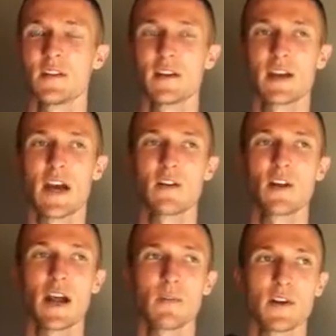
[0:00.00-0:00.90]
the
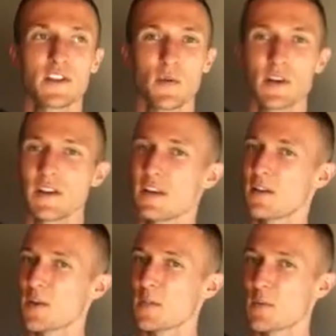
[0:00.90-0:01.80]
concrete operational we could get a
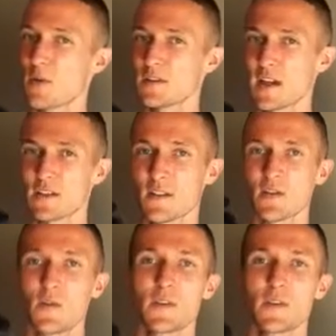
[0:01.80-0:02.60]
little bit more technical